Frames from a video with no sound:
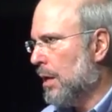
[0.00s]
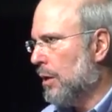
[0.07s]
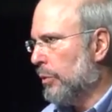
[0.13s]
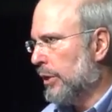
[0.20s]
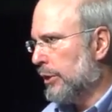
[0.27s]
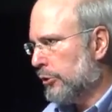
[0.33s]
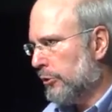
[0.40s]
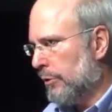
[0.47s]

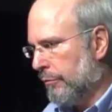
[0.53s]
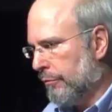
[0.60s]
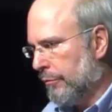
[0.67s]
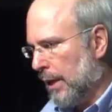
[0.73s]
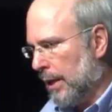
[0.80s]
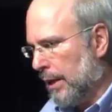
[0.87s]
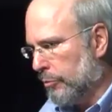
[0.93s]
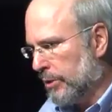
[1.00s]
which
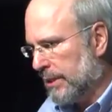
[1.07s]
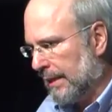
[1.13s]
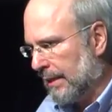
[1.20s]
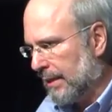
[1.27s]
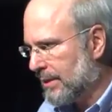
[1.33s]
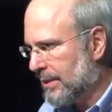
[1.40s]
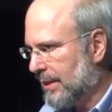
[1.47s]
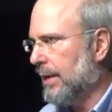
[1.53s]
was at
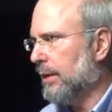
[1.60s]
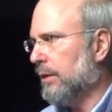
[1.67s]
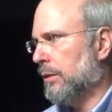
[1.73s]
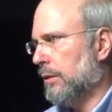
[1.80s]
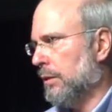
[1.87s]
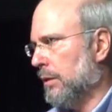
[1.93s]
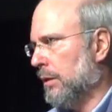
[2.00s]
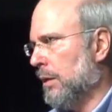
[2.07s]
the
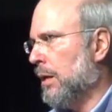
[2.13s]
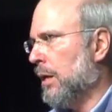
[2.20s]
center